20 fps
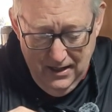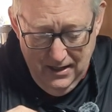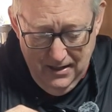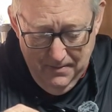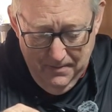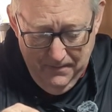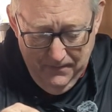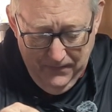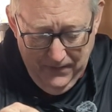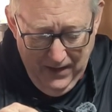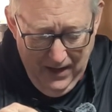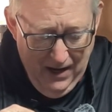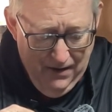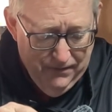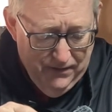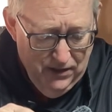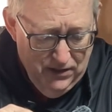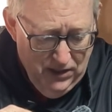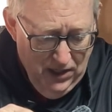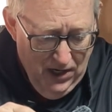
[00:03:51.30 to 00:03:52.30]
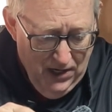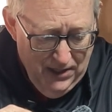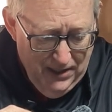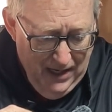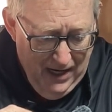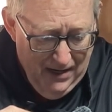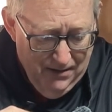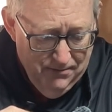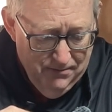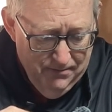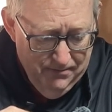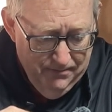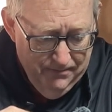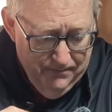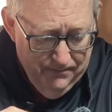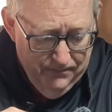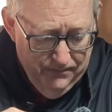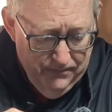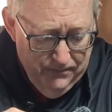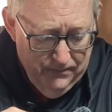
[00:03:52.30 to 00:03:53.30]
have to turn down
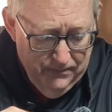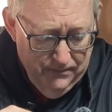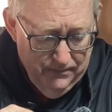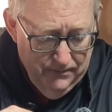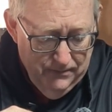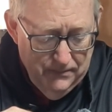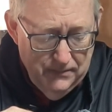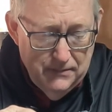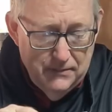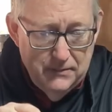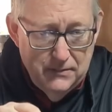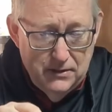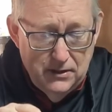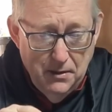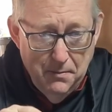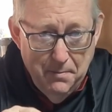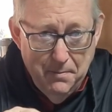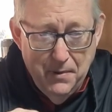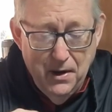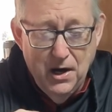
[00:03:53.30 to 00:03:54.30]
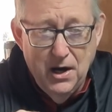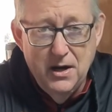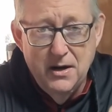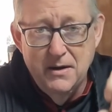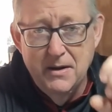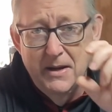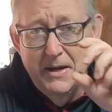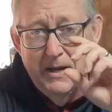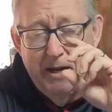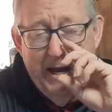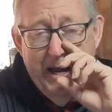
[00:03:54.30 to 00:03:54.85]
some bar.